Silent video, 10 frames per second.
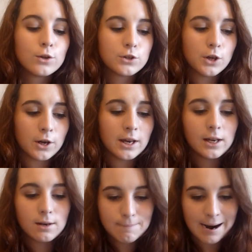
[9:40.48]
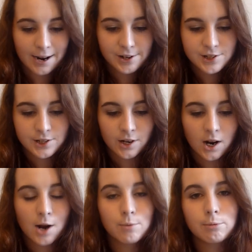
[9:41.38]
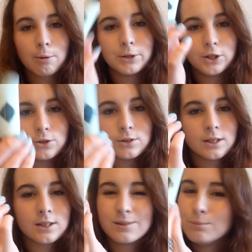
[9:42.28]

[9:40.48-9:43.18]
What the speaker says: So in comparison, I would probably use this as a